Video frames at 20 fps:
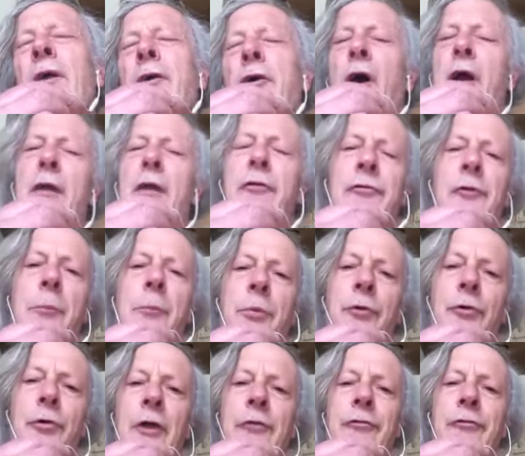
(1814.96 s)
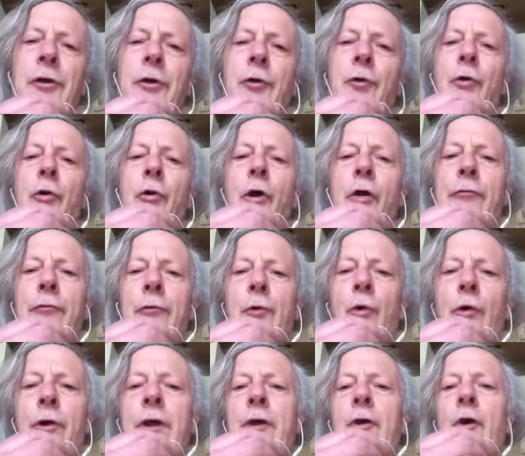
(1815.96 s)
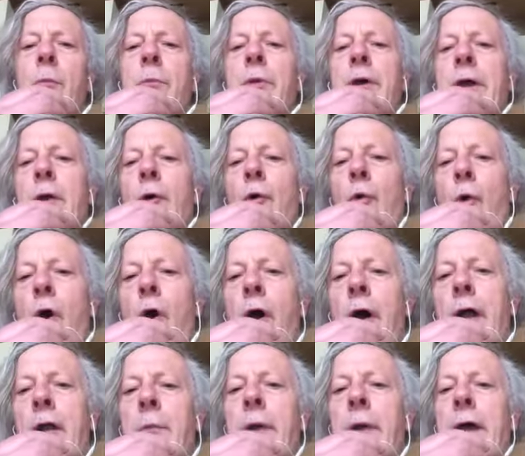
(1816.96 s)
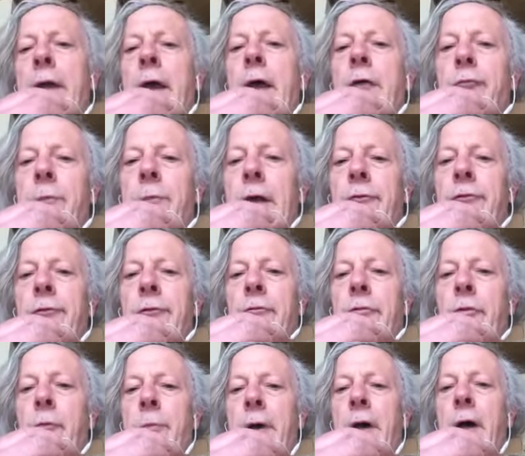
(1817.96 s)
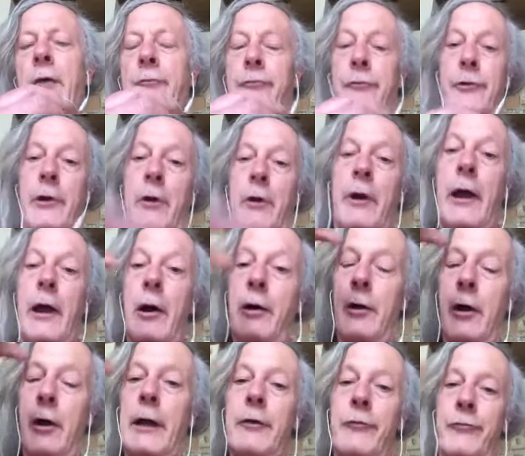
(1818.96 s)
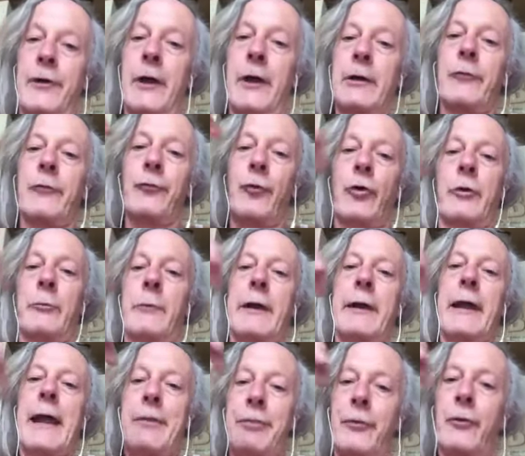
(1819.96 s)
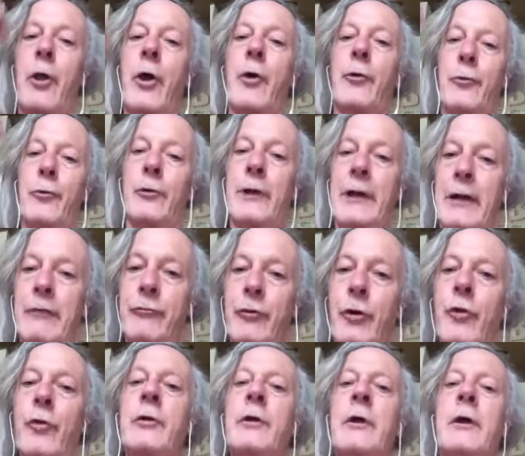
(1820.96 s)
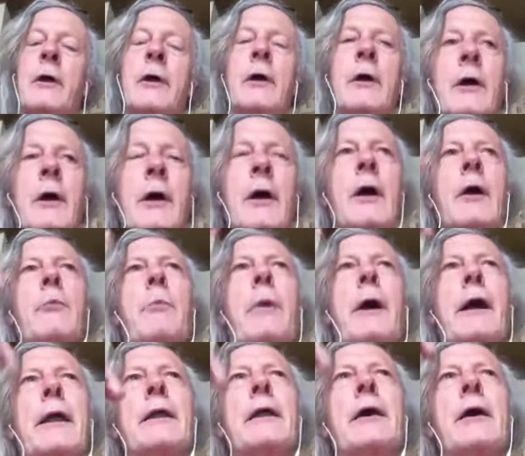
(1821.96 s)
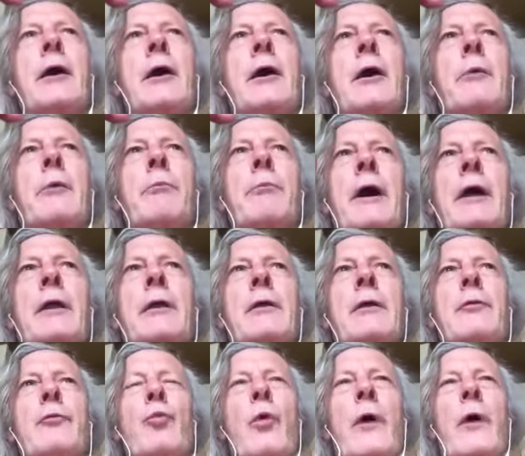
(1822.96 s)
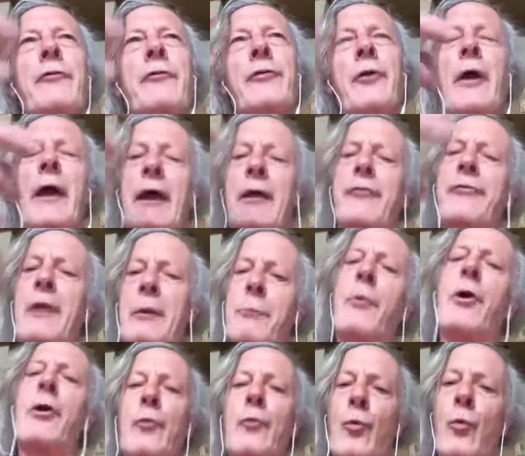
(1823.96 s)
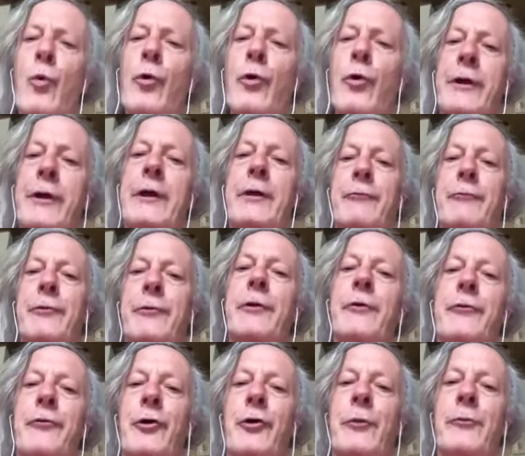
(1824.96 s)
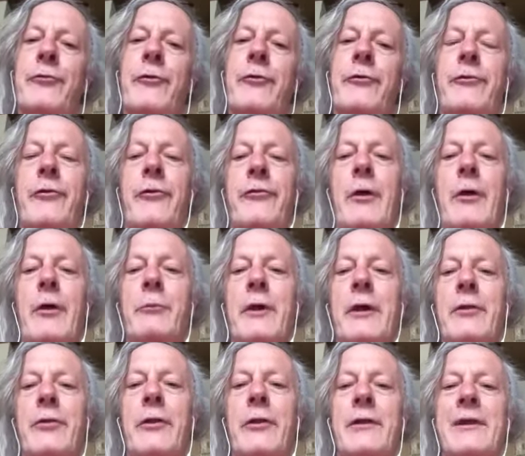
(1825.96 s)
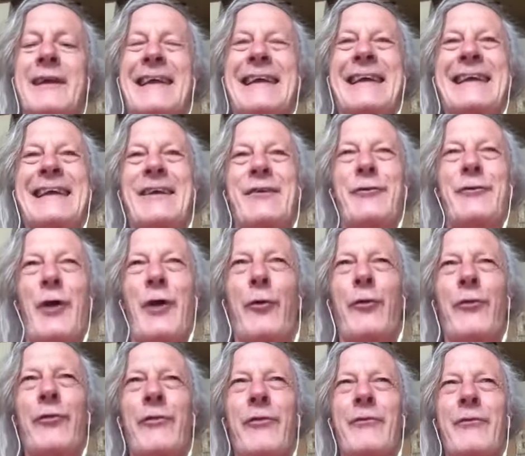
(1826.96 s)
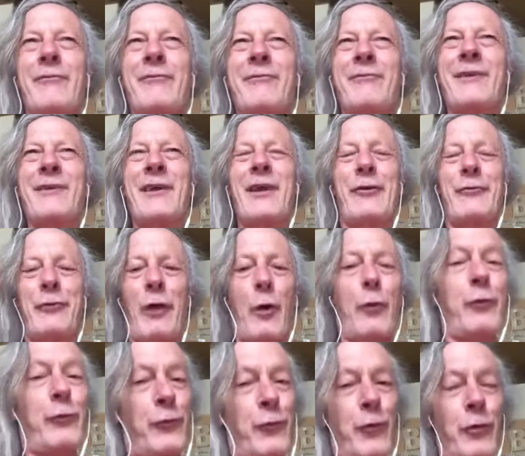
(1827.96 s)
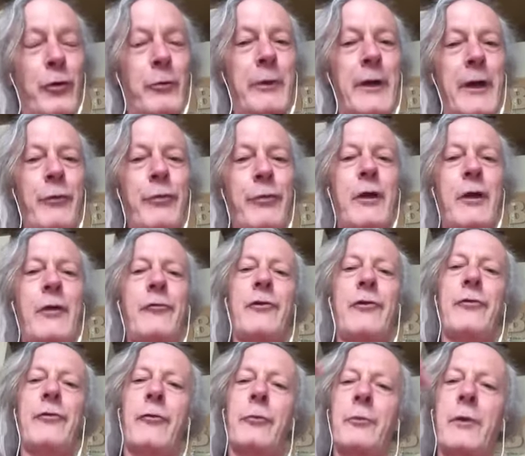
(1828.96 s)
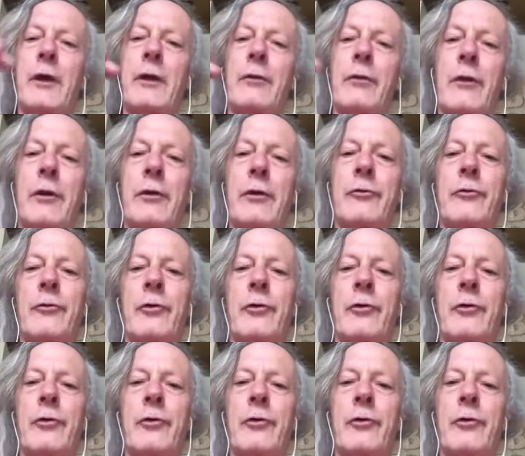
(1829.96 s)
kind of suppressing or overlooking or being quiet about aspects of the past? You know, I understand you're talking about at the local level, but so how does that model work in real terms? Does that mean that, you don't talk about things? Does it mean that,